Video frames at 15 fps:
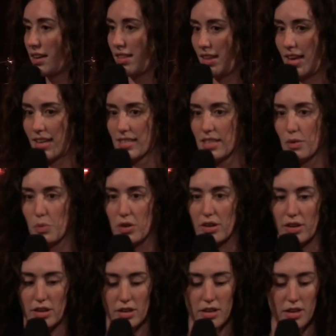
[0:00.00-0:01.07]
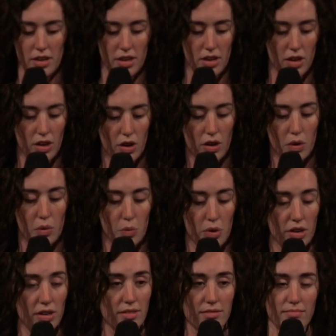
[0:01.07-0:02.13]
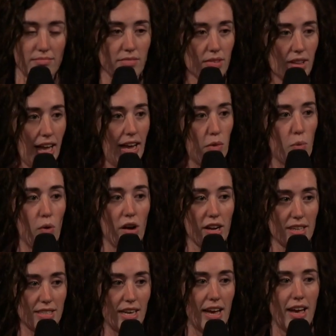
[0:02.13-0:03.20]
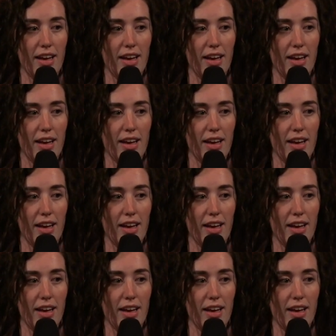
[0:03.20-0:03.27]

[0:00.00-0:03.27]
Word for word: things that we're we're like wanting to